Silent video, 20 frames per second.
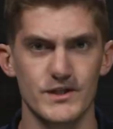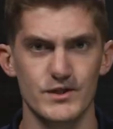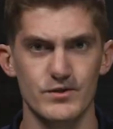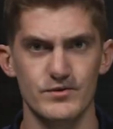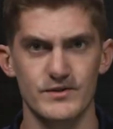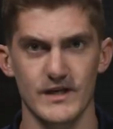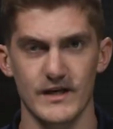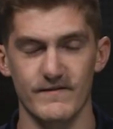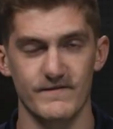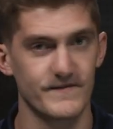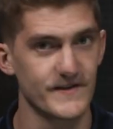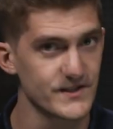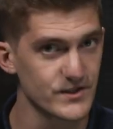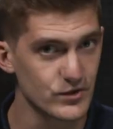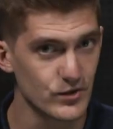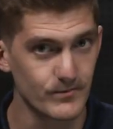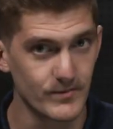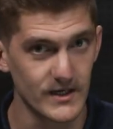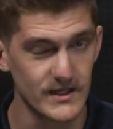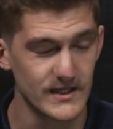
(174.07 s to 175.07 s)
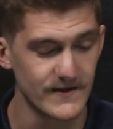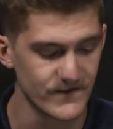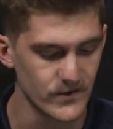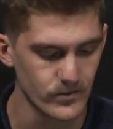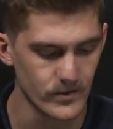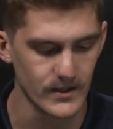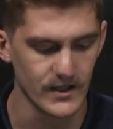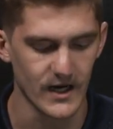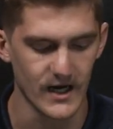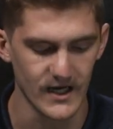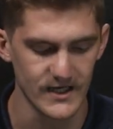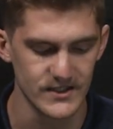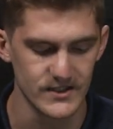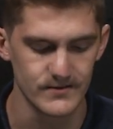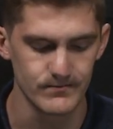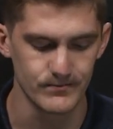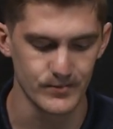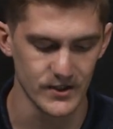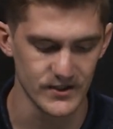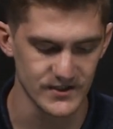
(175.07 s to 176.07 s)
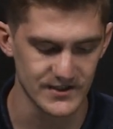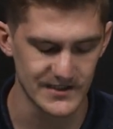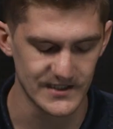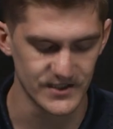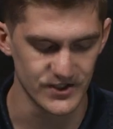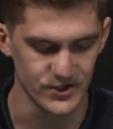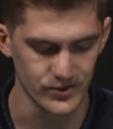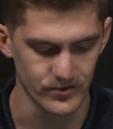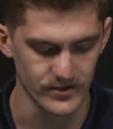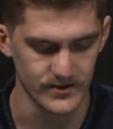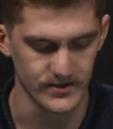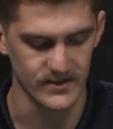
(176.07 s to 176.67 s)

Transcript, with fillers: use a physical button if you want. I personally enjoy